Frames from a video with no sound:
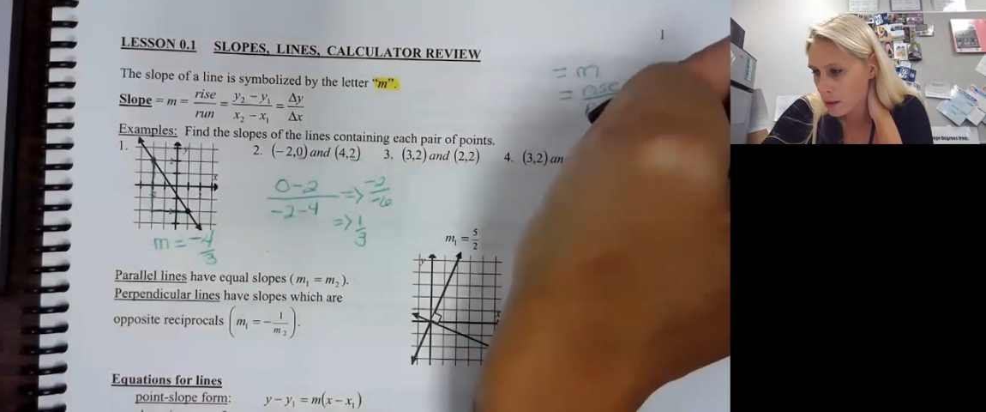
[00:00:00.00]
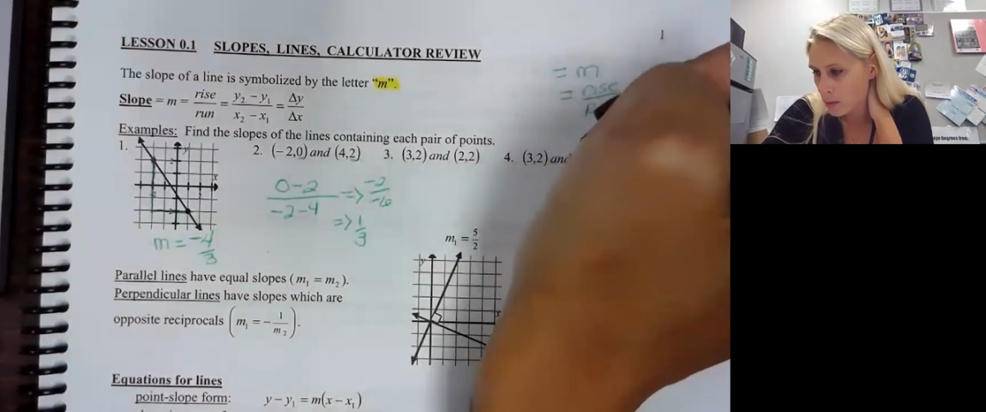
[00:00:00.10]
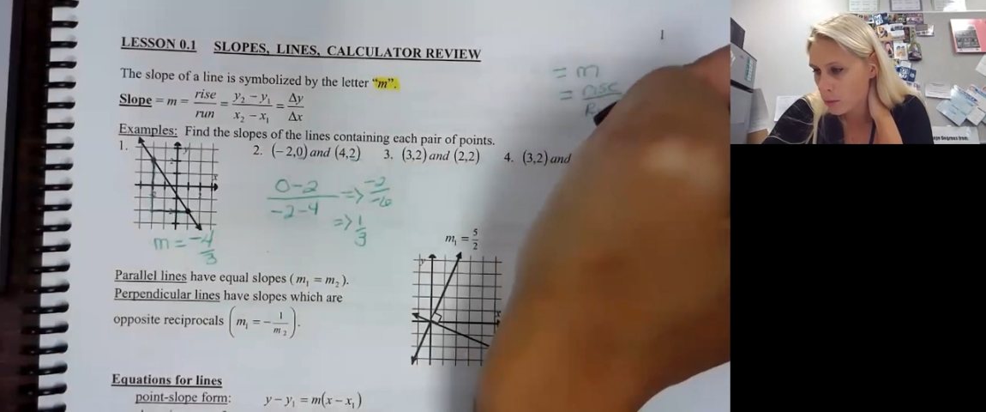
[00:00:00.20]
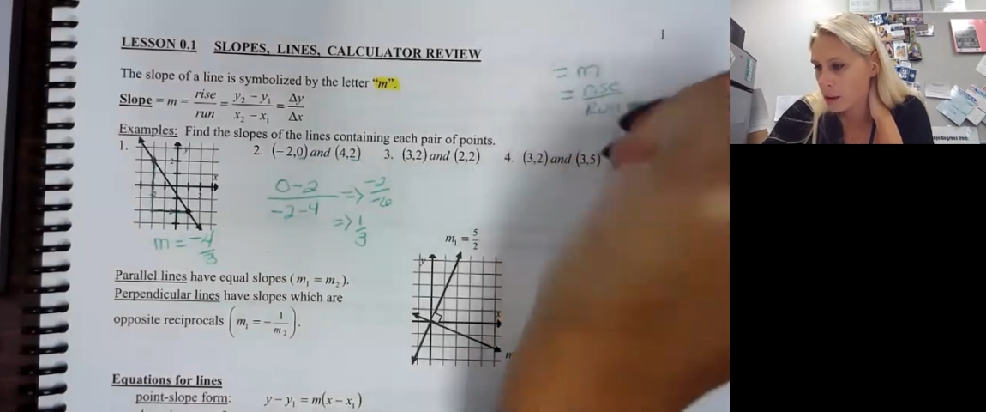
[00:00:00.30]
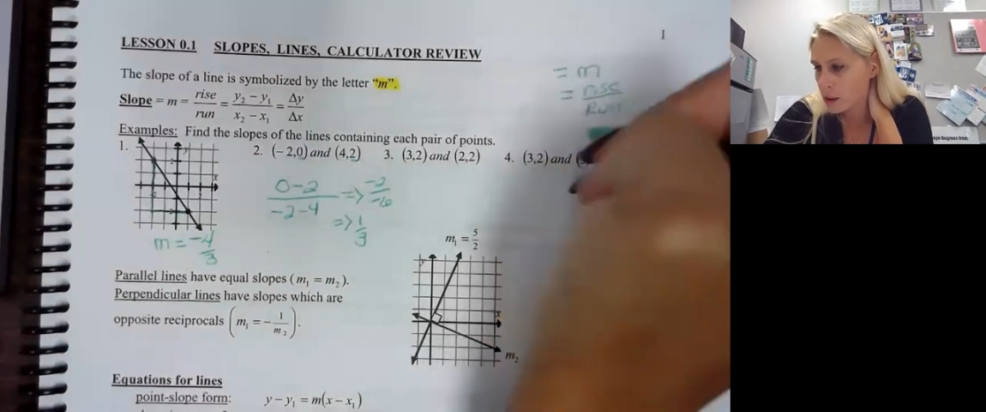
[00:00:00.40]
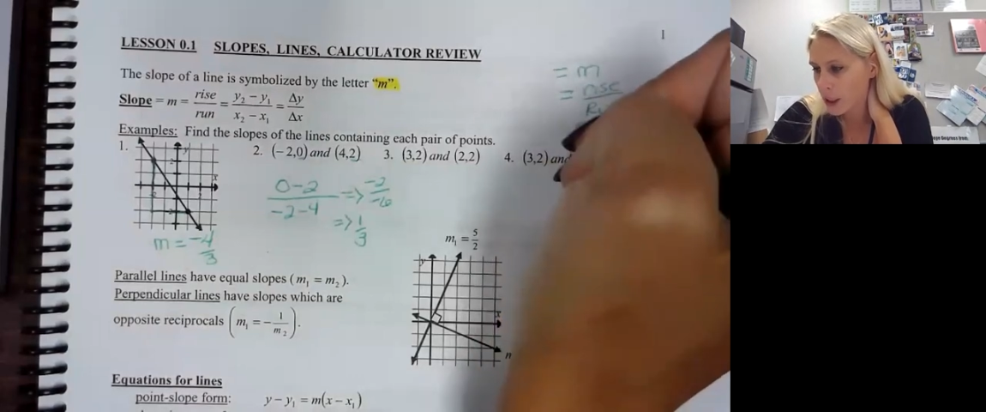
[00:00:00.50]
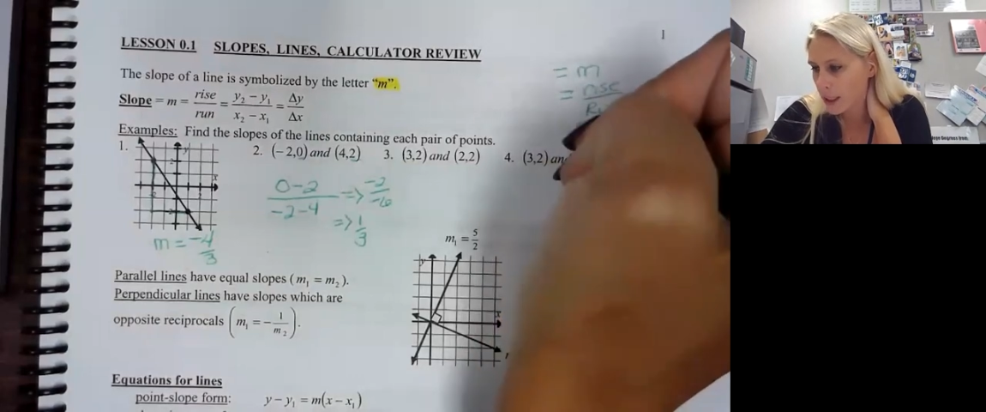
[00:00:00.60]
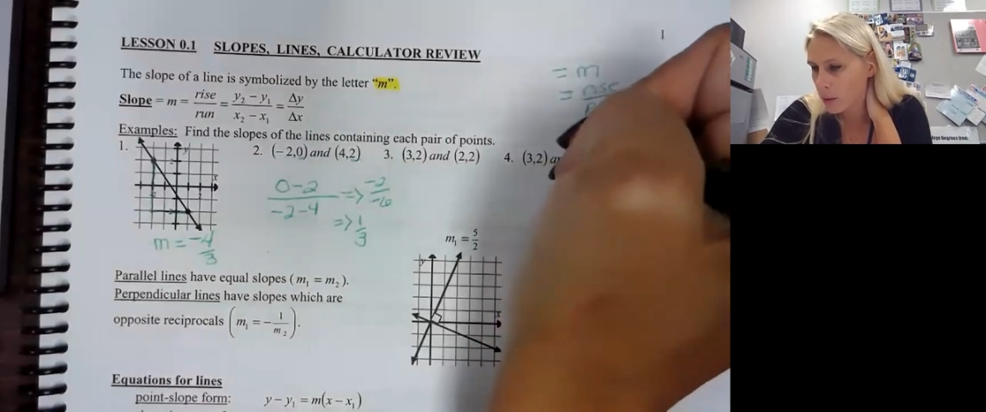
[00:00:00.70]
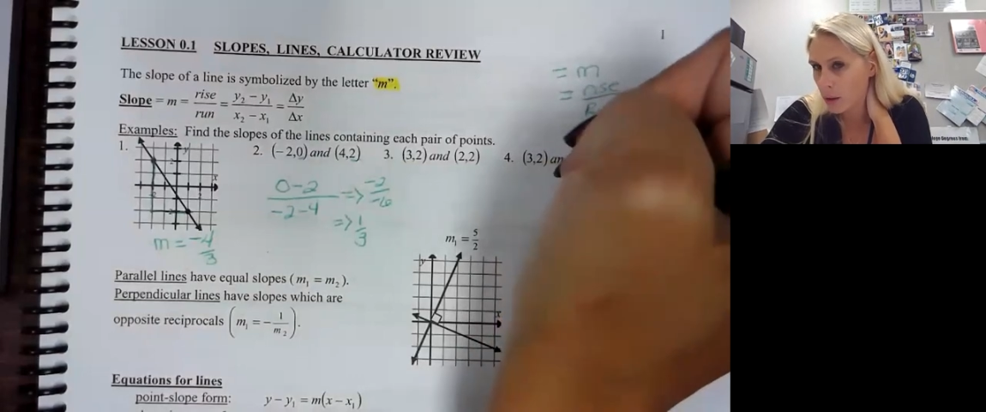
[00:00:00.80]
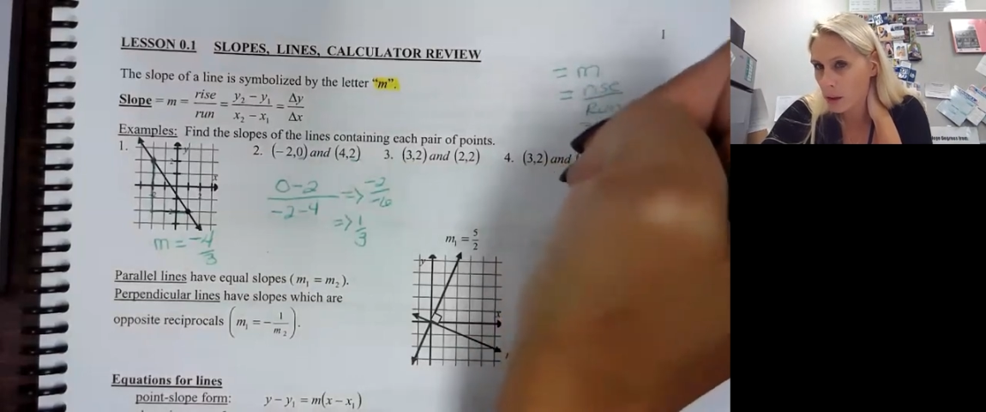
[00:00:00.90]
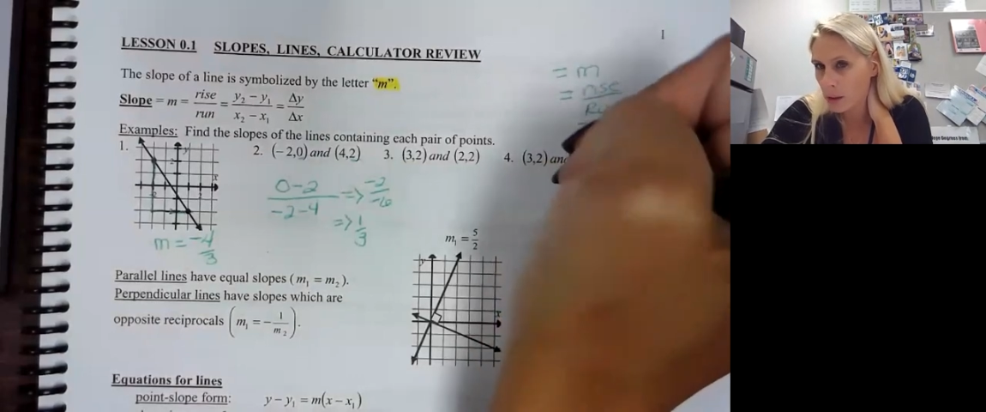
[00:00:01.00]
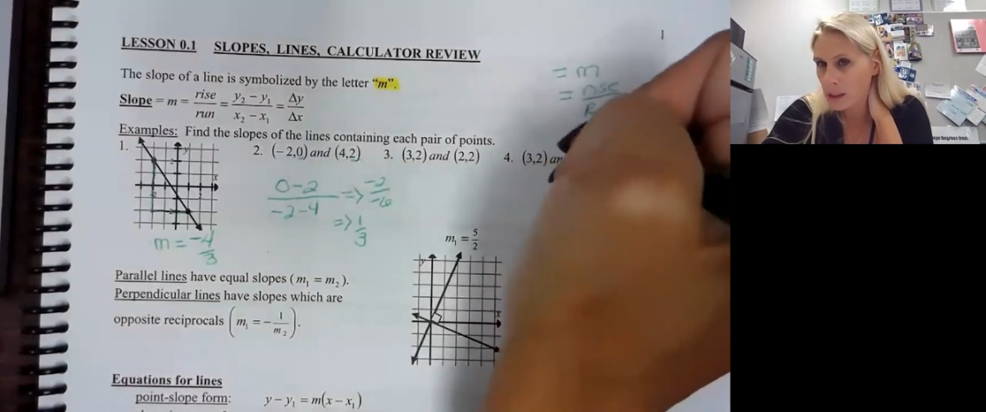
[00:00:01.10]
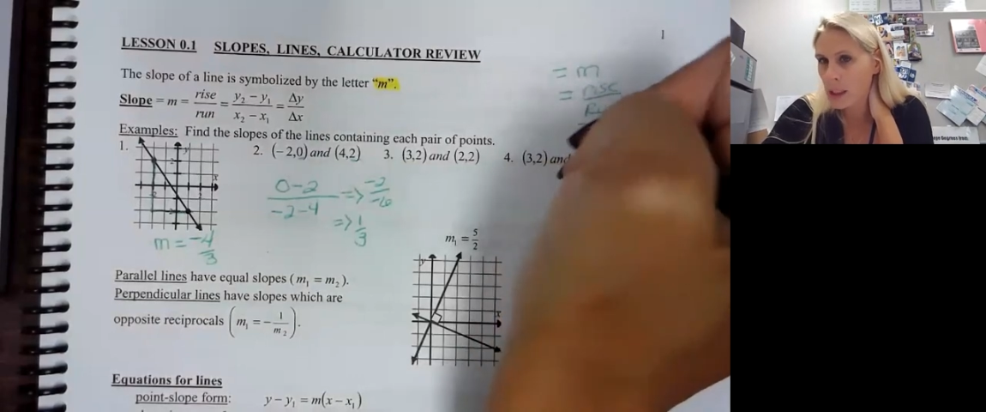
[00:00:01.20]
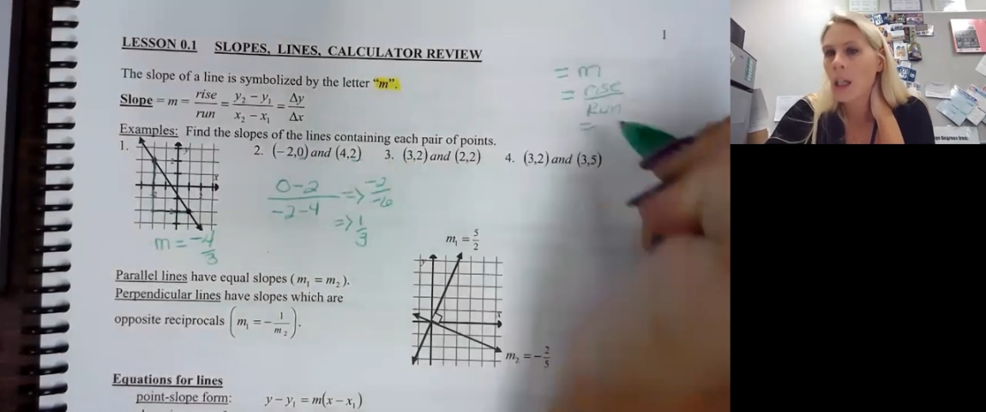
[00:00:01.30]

which equals